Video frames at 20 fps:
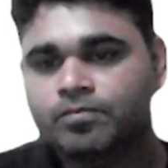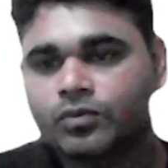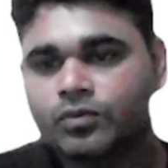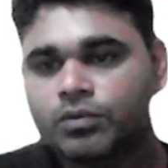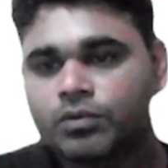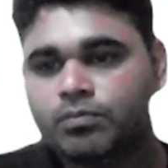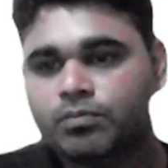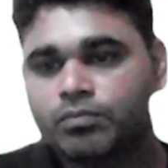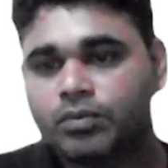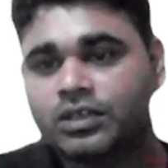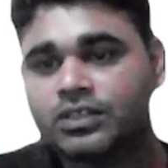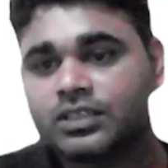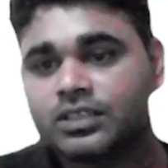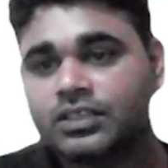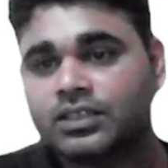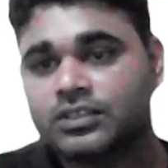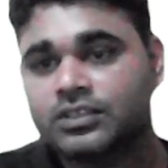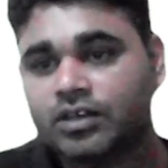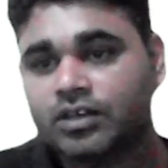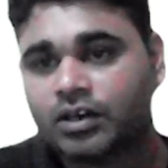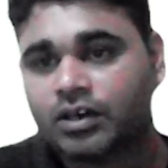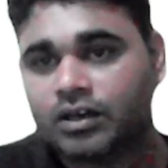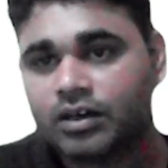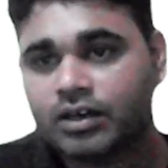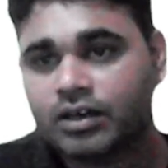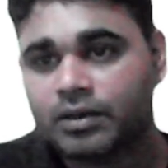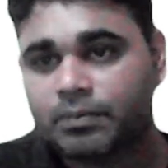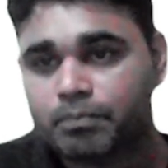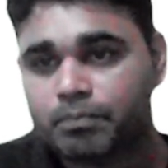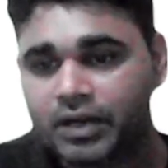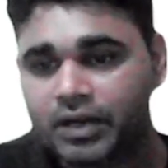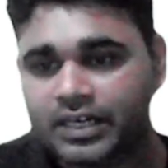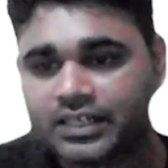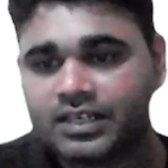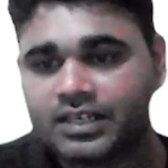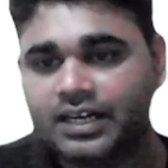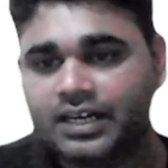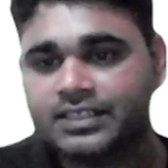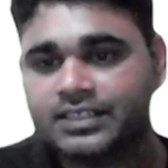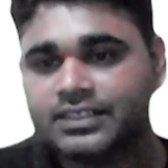But the
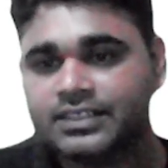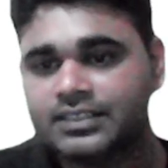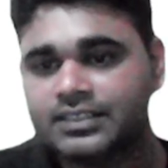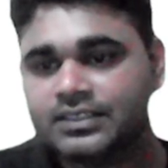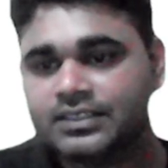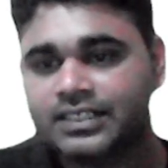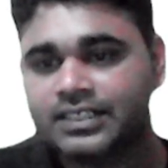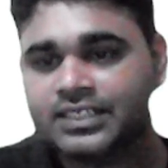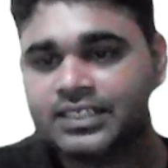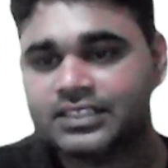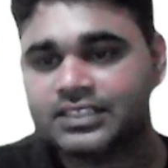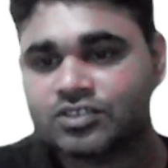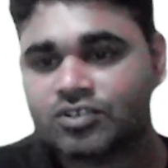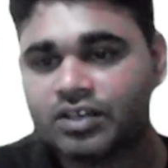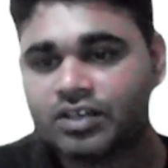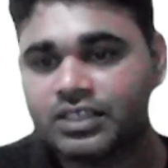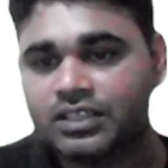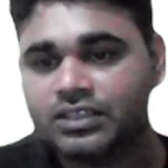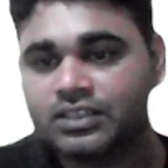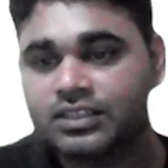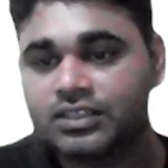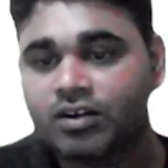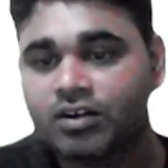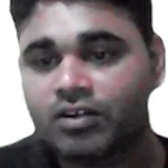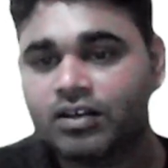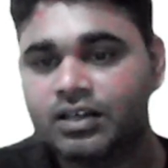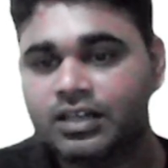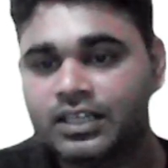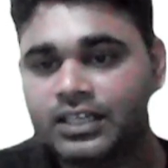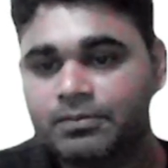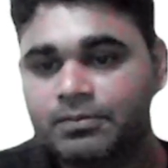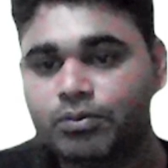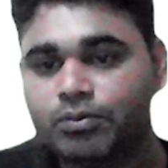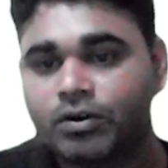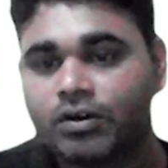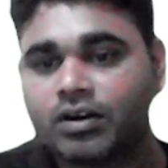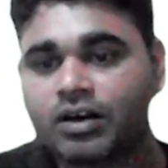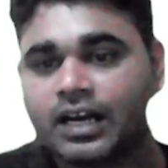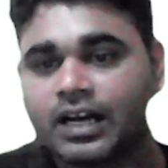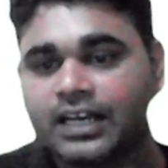platelet they destroy in the
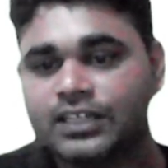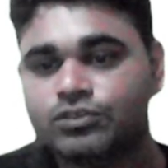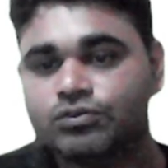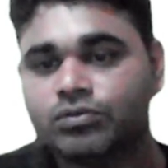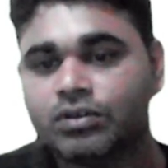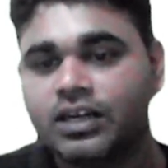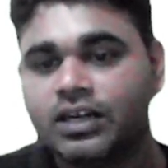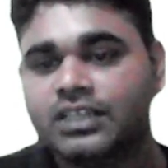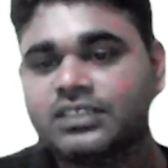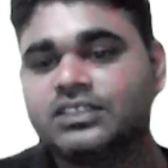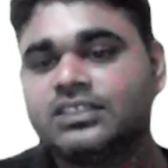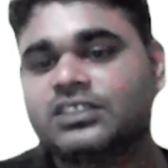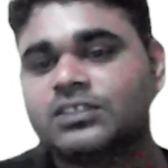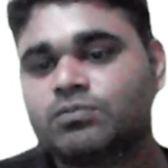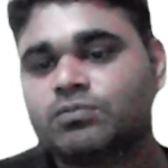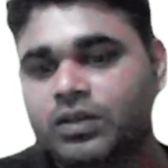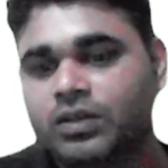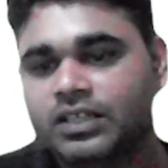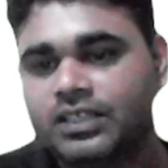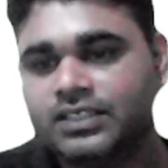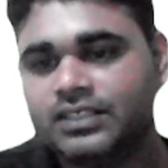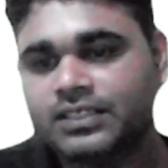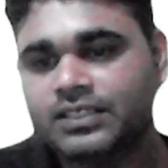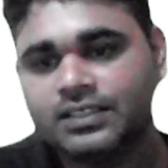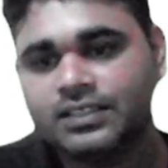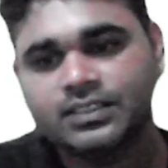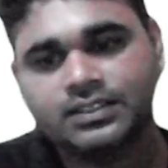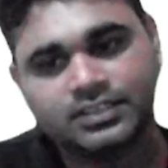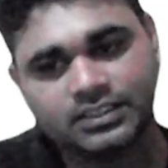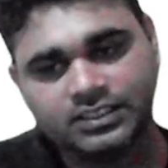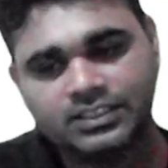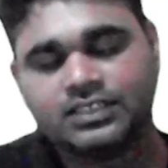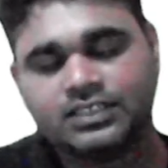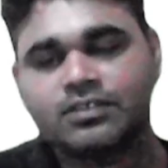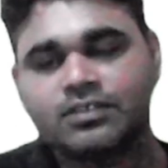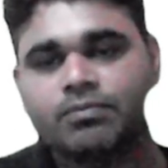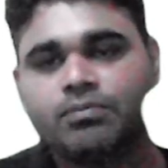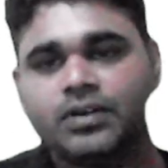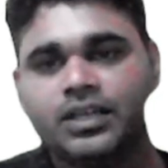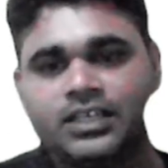liver as well as spleen. This is
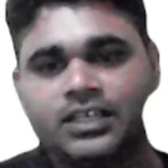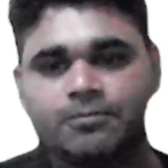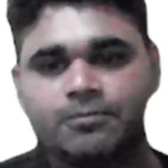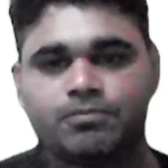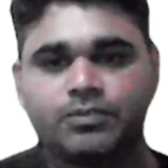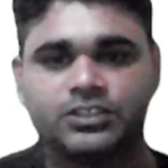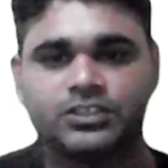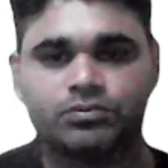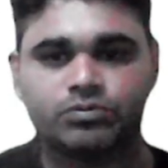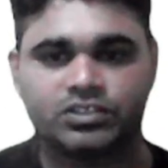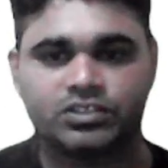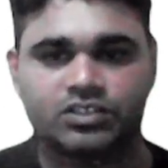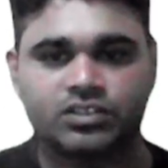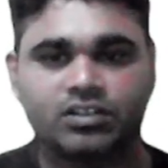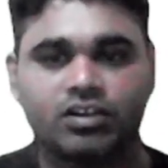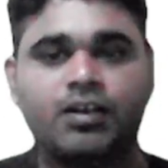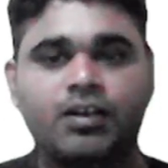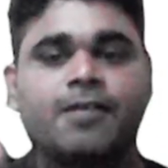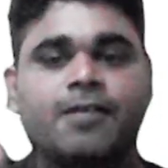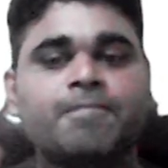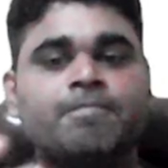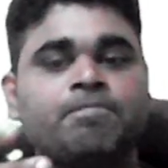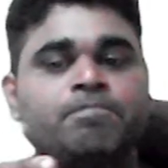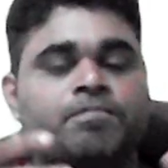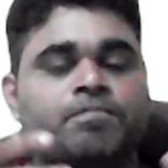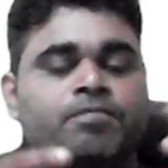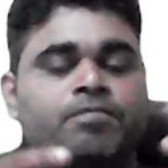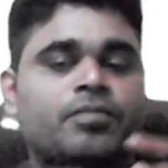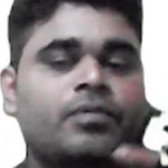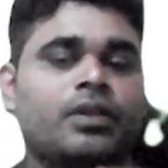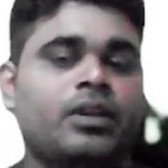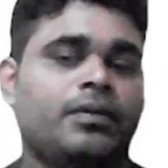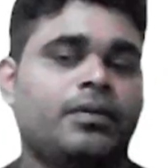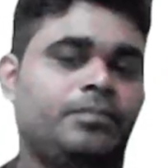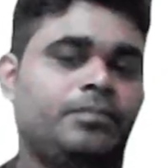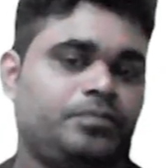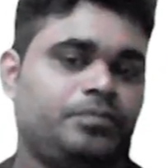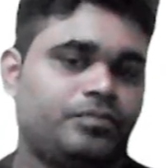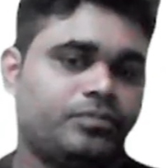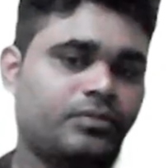the main difference between the,
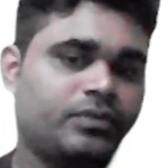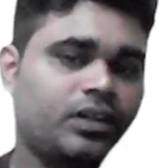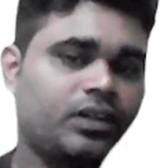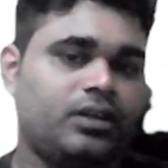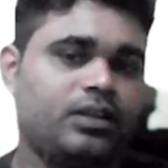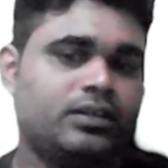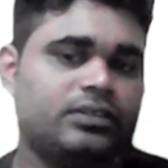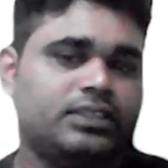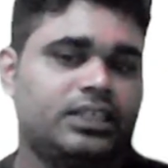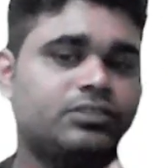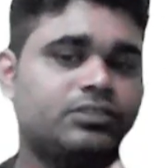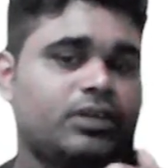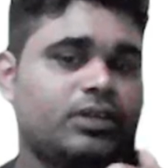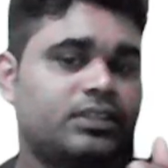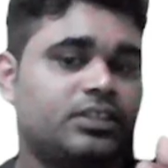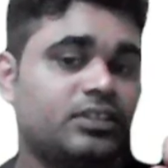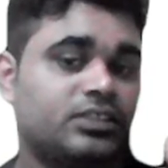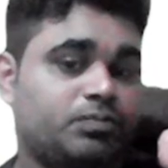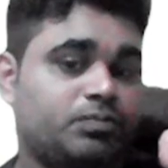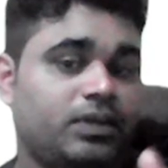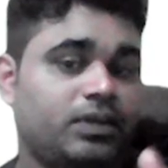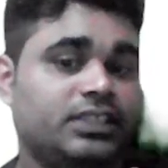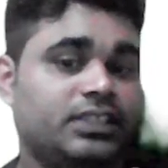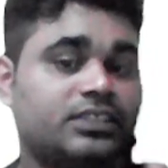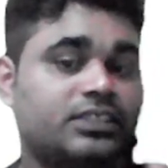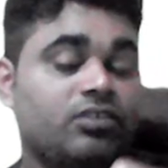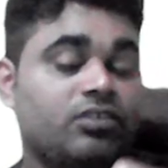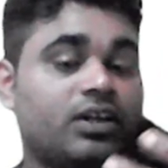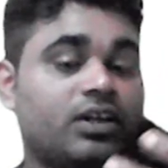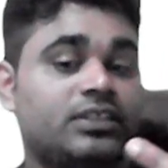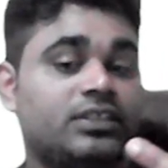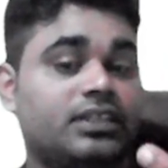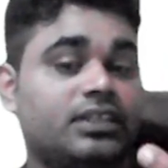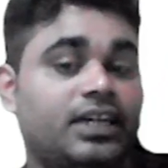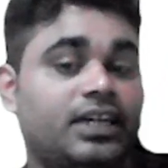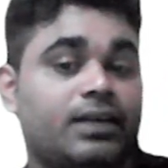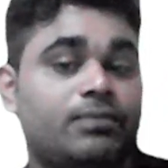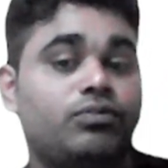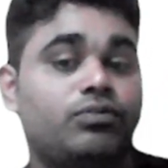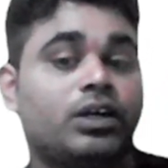that's why the spleen is called as the
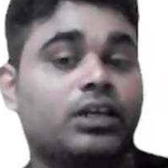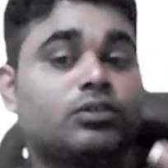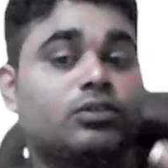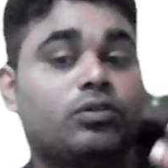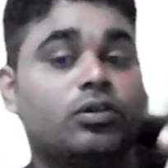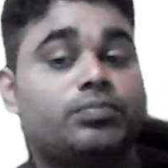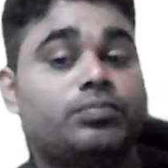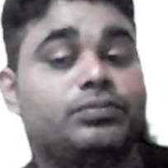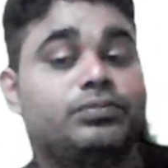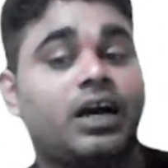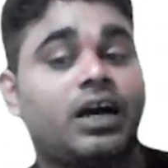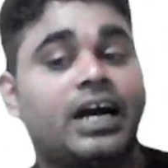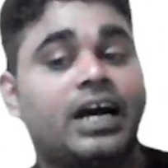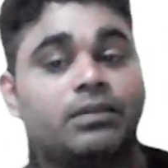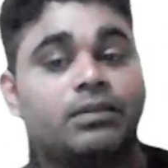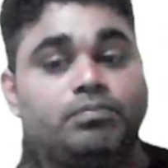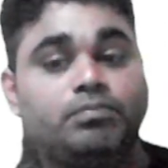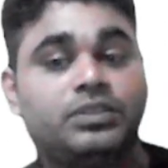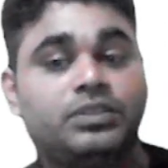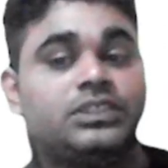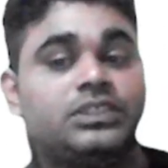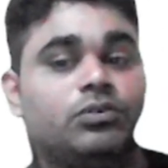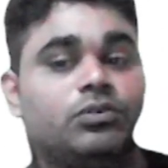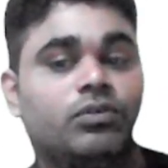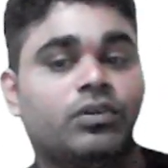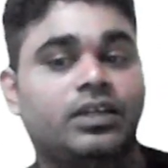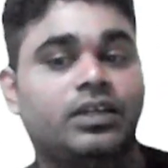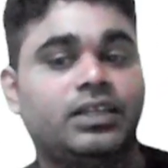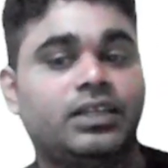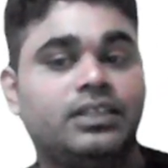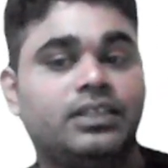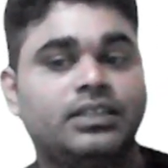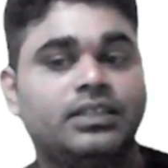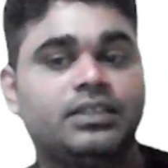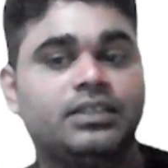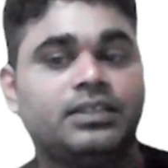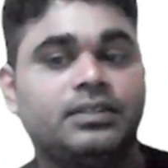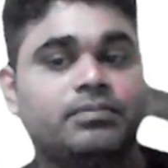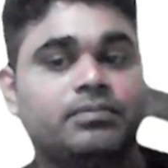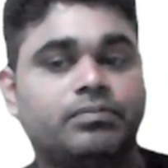graveyard of the RBC only,
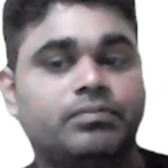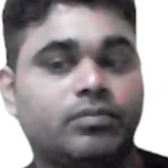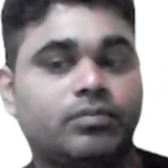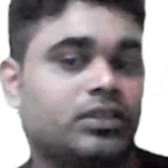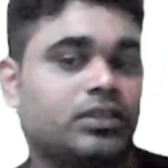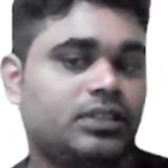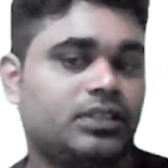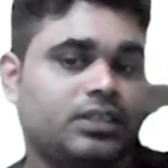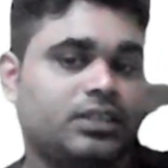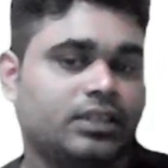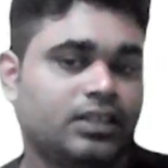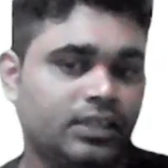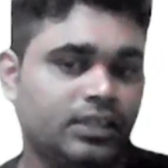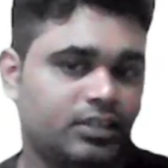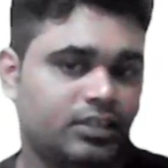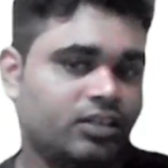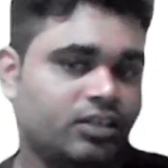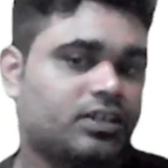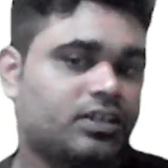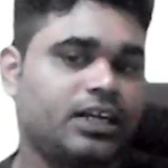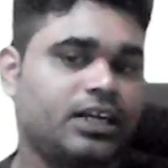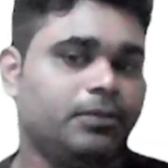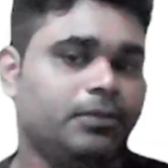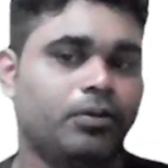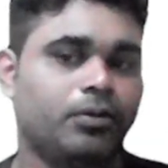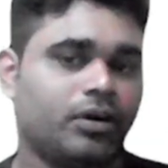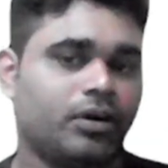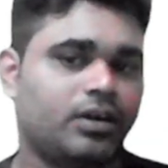but not liver.